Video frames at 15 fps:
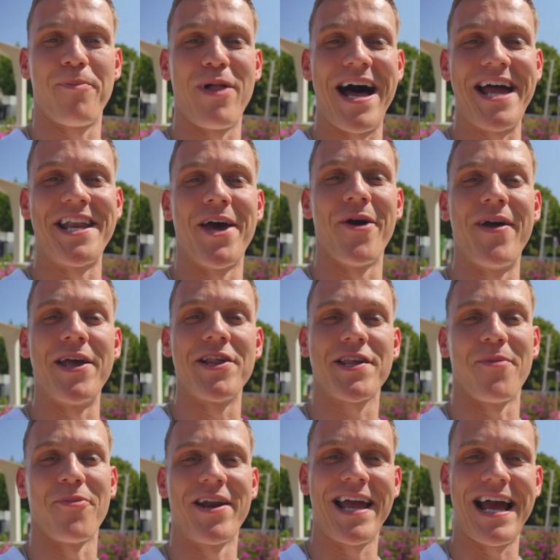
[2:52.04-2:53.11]
plan now is
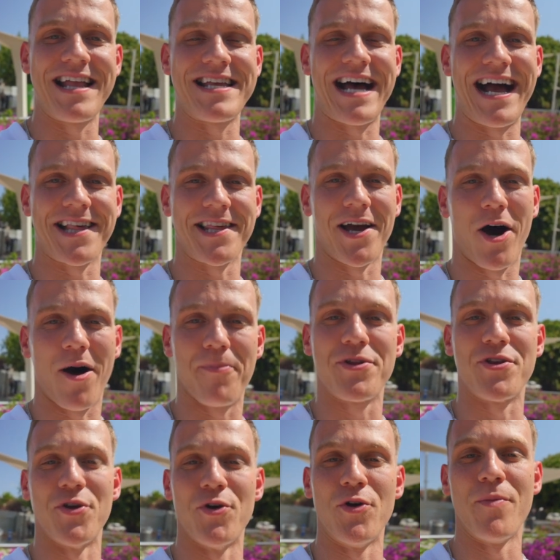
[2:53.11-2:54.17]
I'm going to get a taxi up
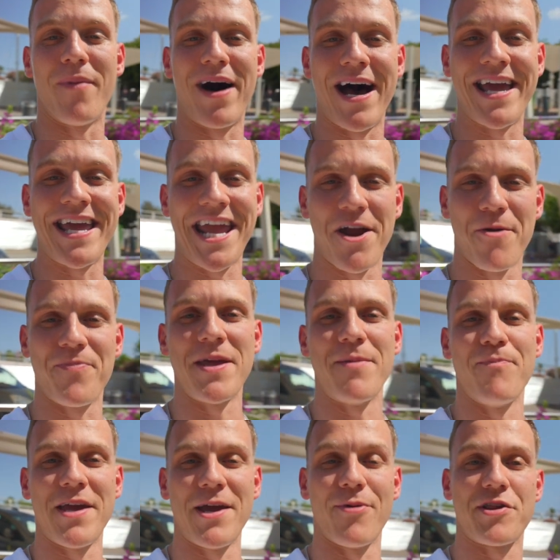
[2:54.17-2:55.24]
to my
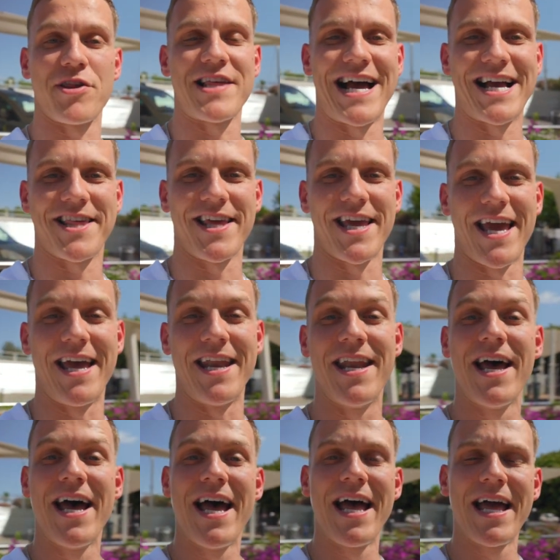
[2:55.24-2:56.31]
Airbnb, which is actually in
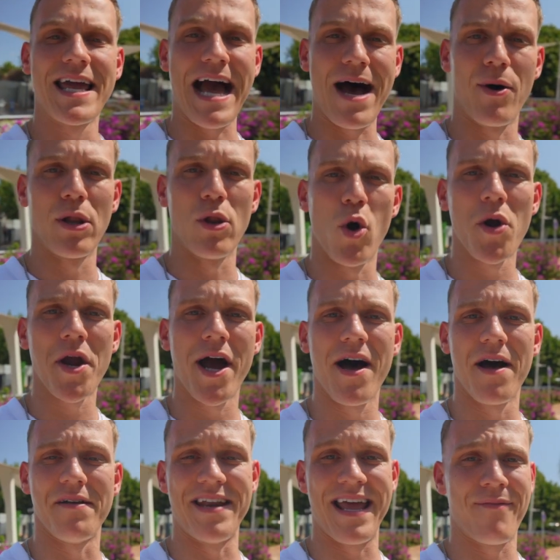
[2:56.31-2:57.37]
Cala
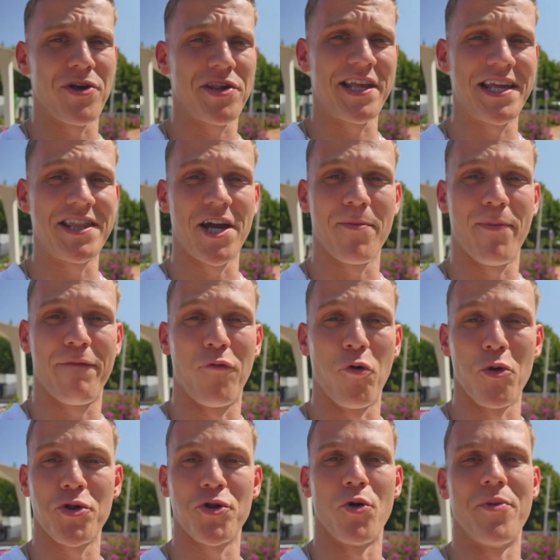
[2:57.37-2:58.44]
Llonga. Never stayed there
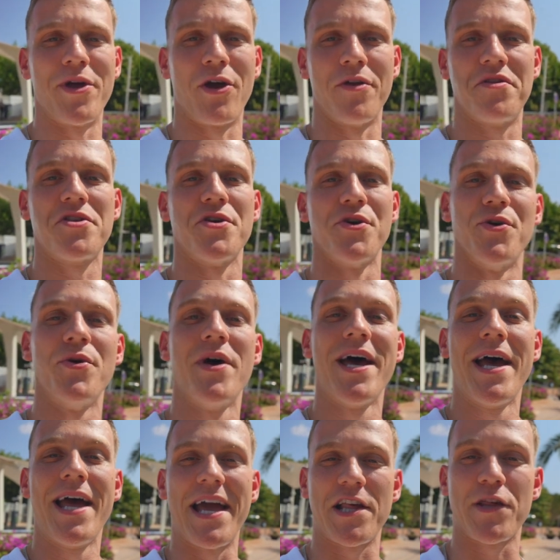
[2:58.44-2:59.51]
before, so it'll be good to
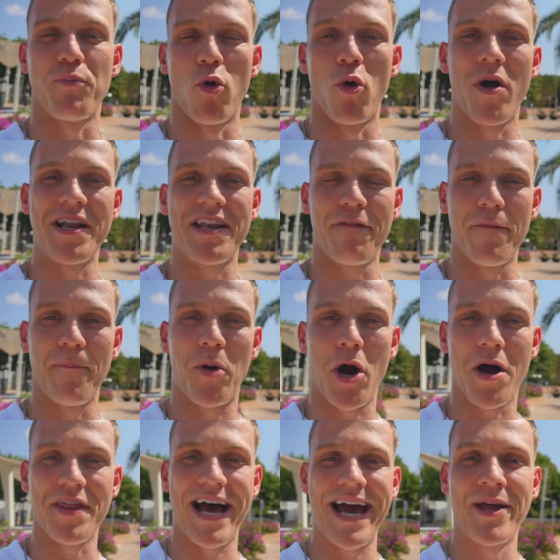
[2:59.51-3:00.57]
explore a different part
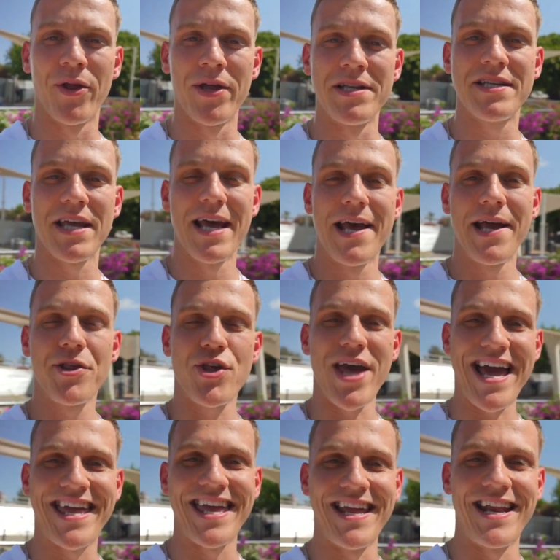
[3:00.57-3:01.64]
of the island.
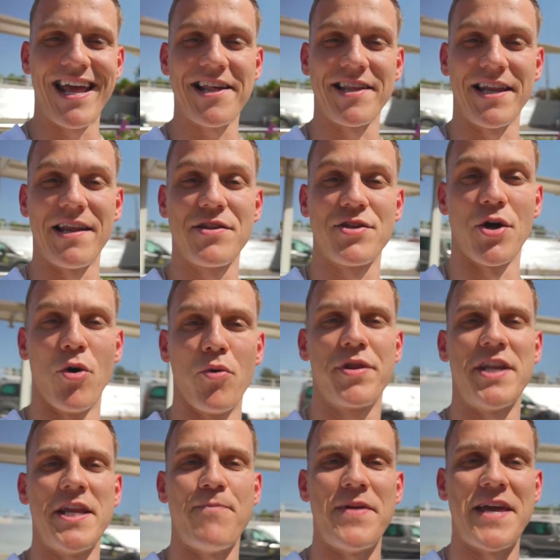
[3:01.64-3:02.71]
Check-in isn't until
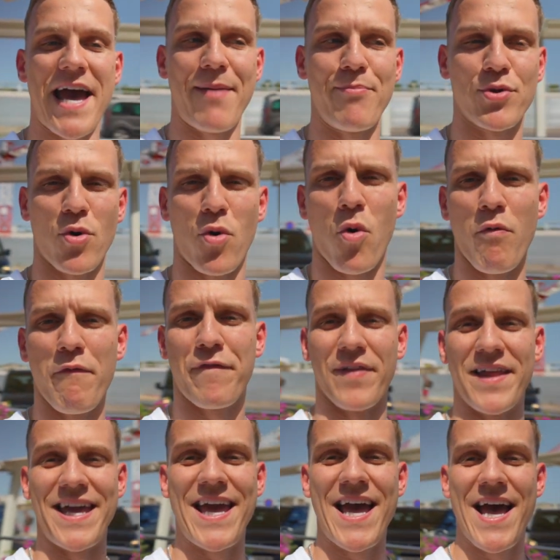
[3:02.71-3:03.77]
3 p.m, so
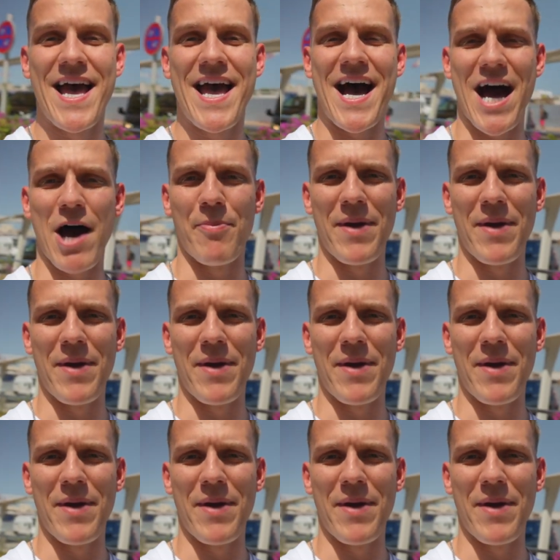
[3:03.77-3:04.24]
hopefully I'll